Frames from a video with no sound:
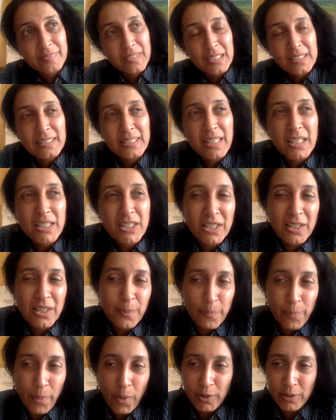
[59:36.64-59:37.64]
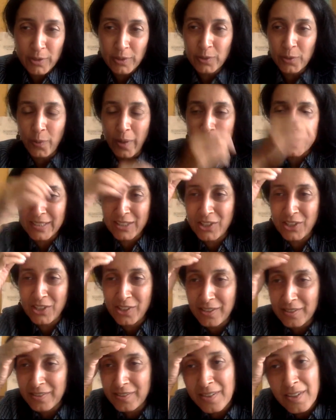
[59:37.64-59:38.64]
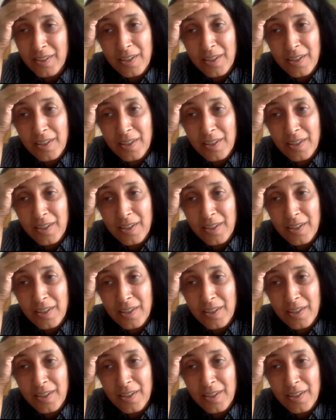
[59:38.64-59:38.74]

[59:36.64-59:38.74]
Such an important question.